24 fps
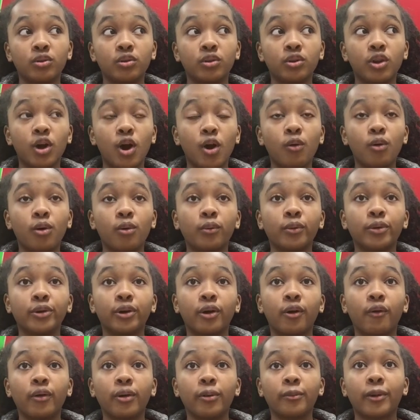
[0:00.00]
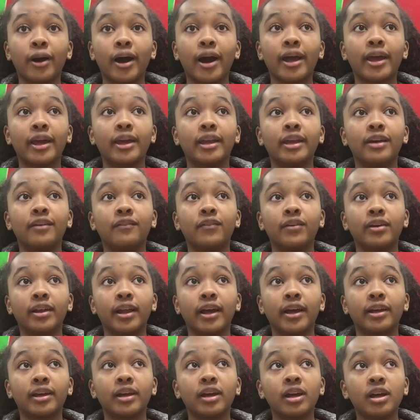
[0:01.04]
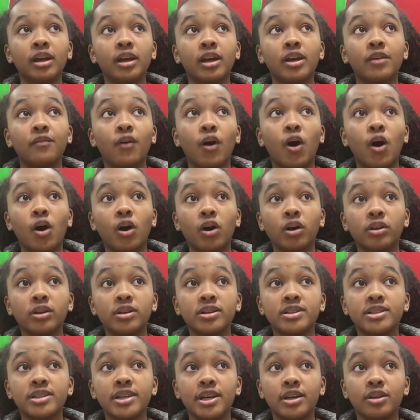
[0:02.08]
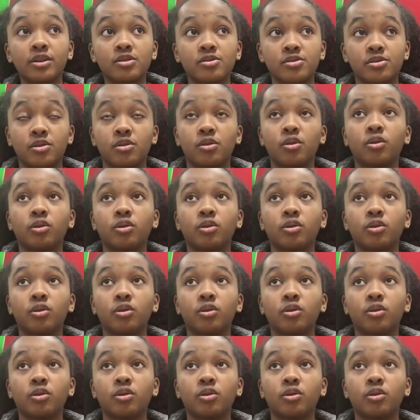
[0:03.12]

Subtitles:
know what we're going by, and if all the standards,